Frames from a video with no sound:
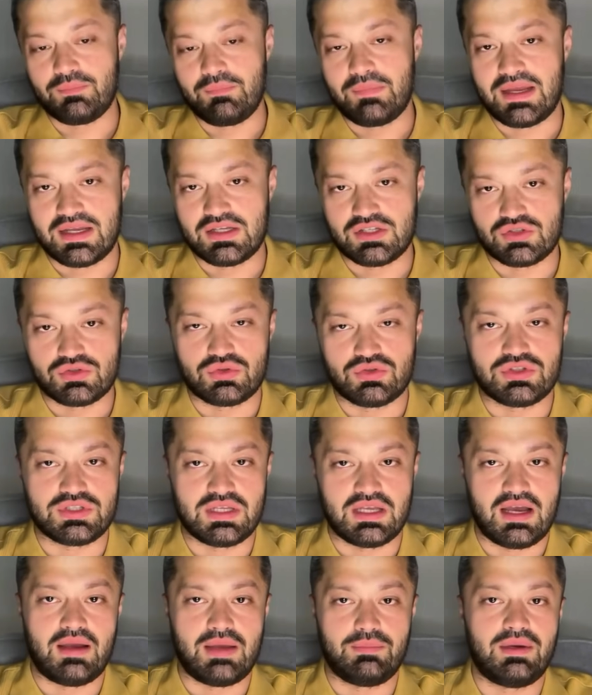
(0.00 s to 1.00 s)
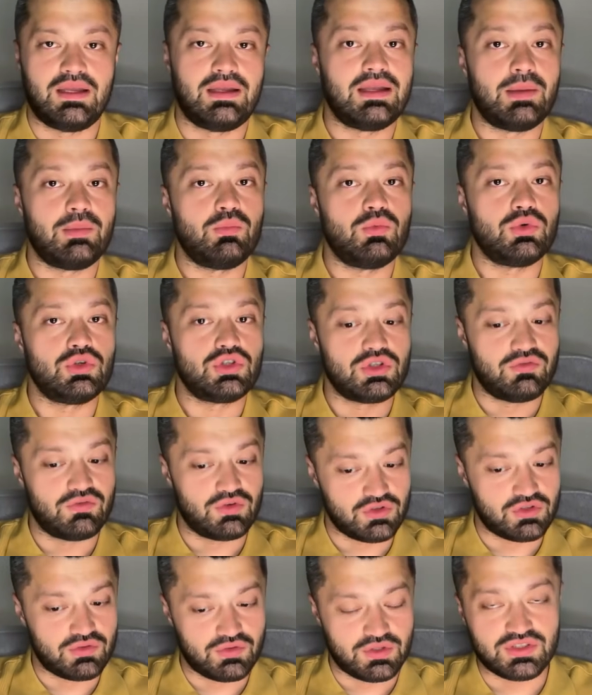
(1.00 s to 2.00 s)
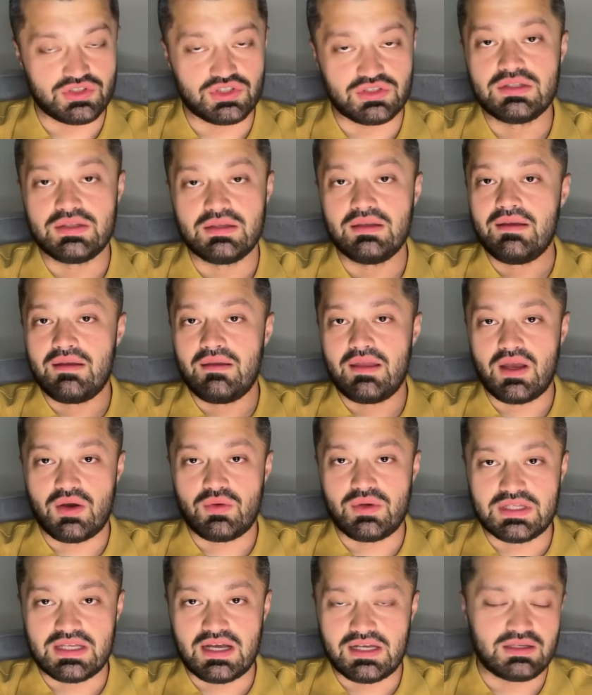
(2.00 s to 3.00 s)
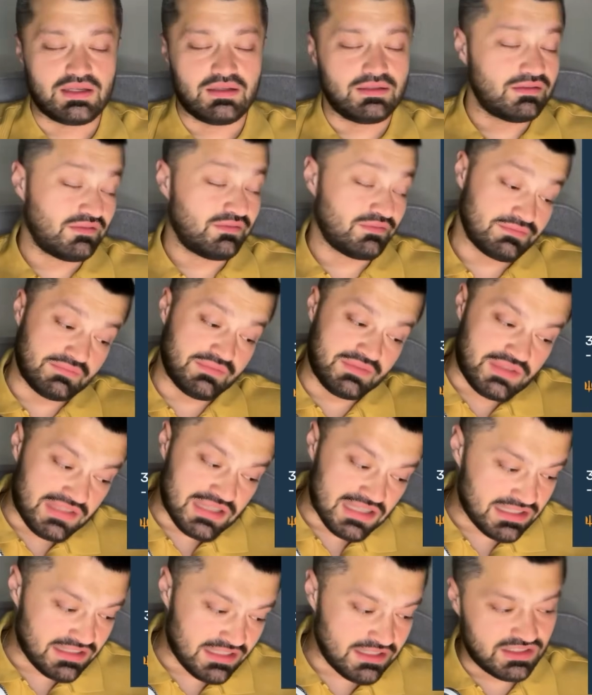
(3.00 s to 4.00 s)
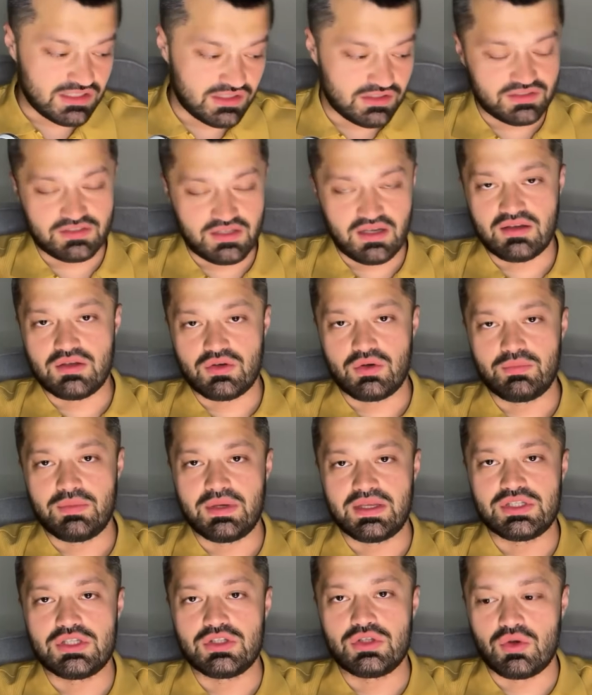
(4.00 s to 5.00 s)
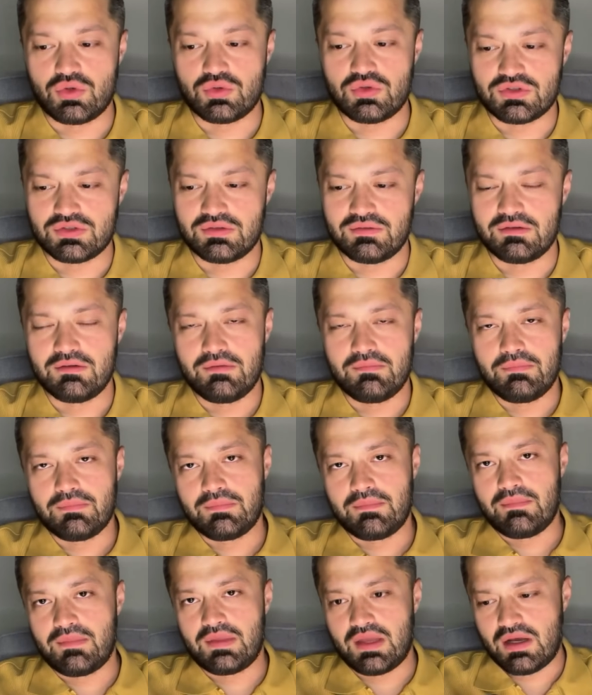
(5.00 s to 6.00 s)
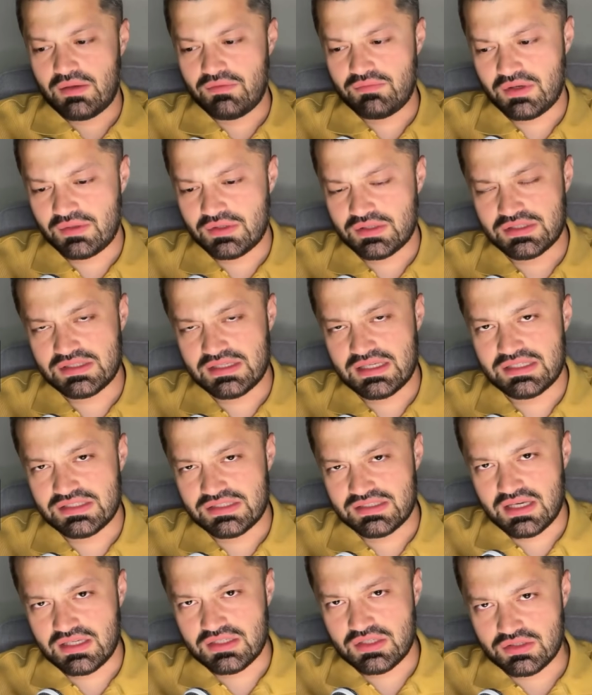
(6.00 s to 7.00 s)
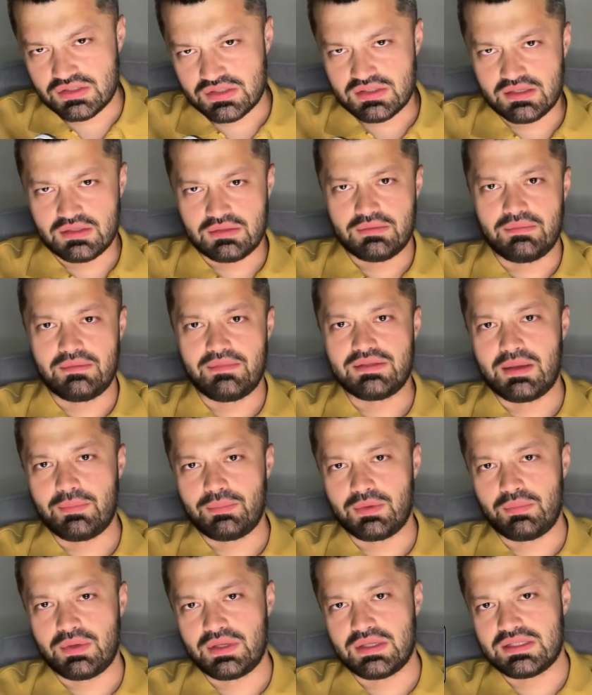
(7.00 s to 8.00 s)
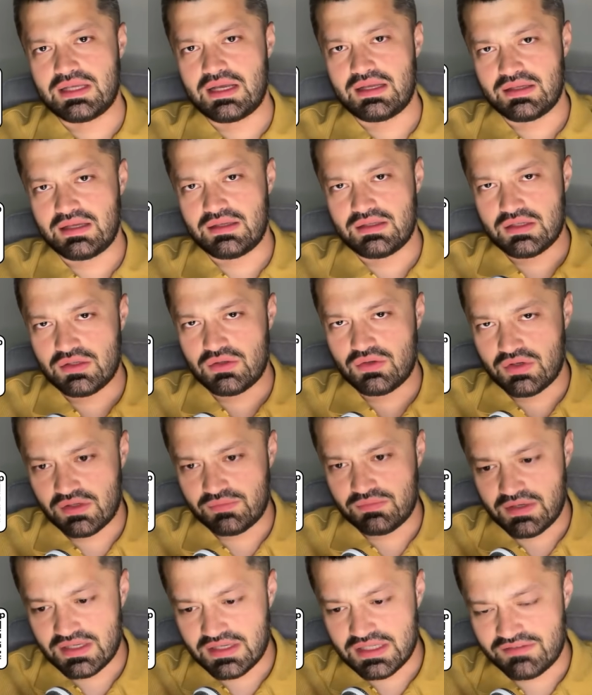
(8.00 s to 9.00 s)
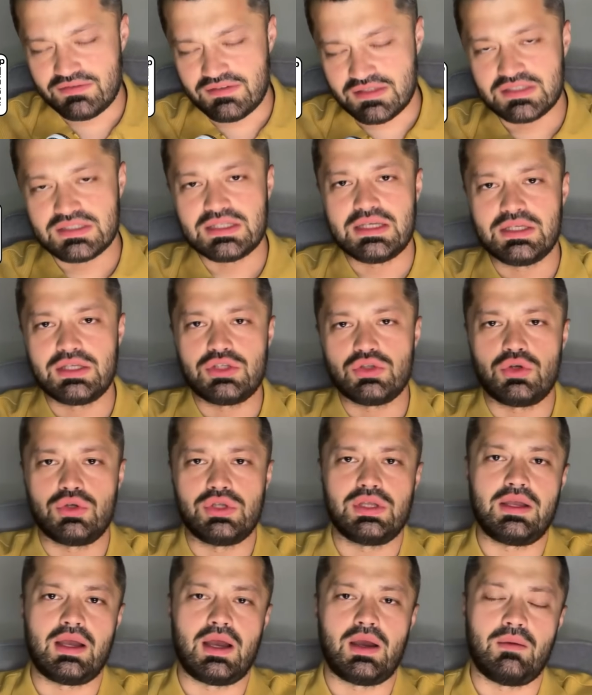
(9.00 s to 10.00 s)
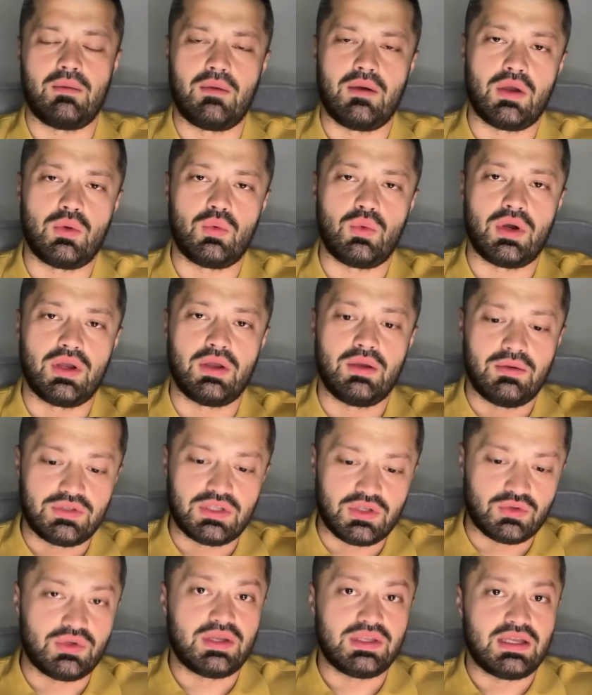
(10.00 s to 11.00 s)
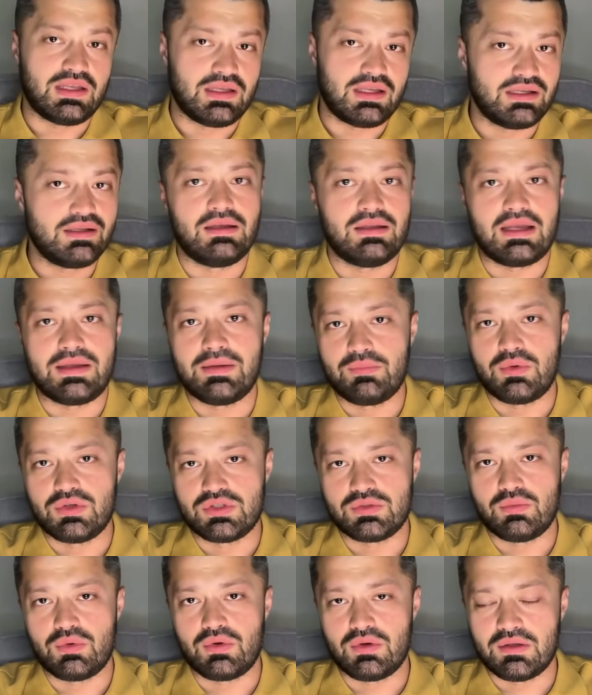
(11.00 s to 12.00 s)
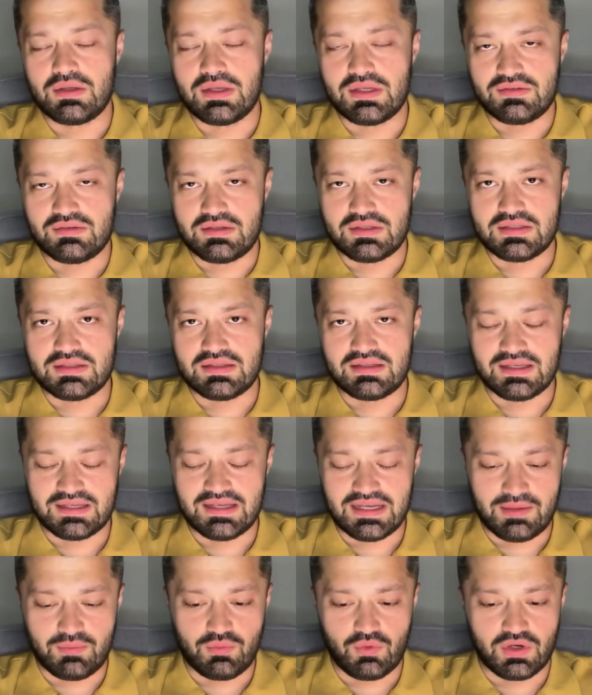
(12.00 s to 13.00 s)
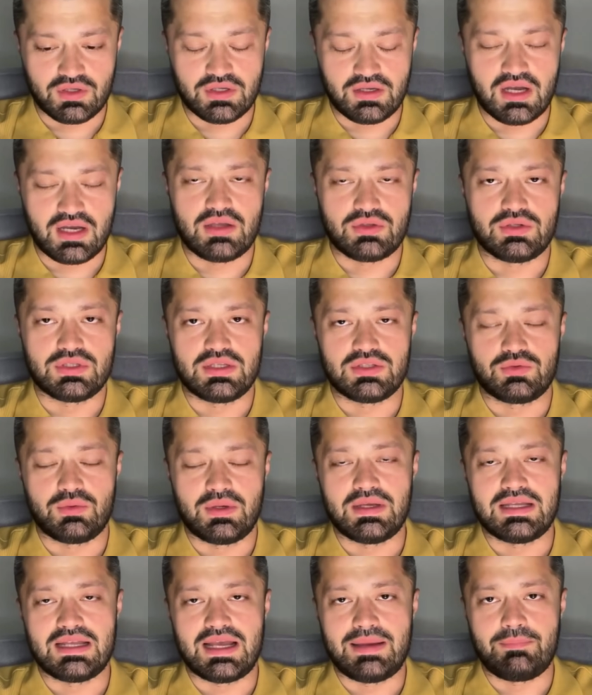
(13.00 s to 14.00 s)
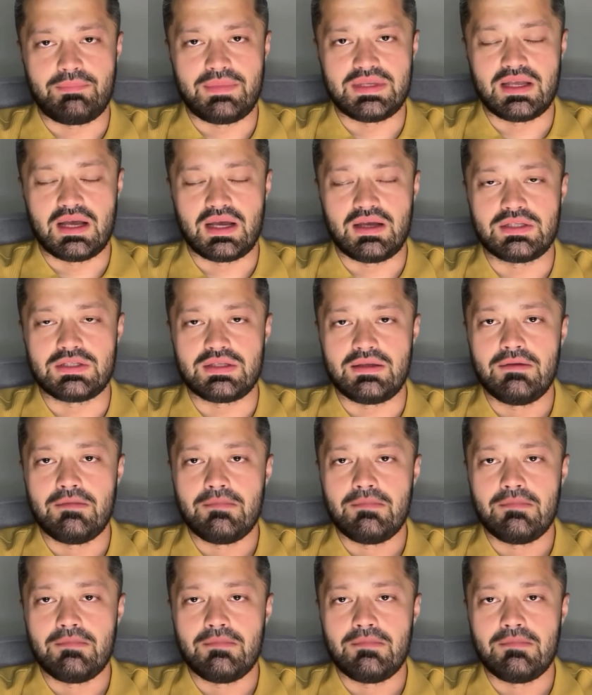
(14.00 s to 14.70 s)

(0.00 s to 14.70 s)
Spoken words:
managed to set up an ambush for the Russians. How exactly? These details are not being disclosed. There are various insiders there. Some people are saying that it could have been an F-16 that shot it down. Well, theoretically, that's possible given the AIM-120M missiles.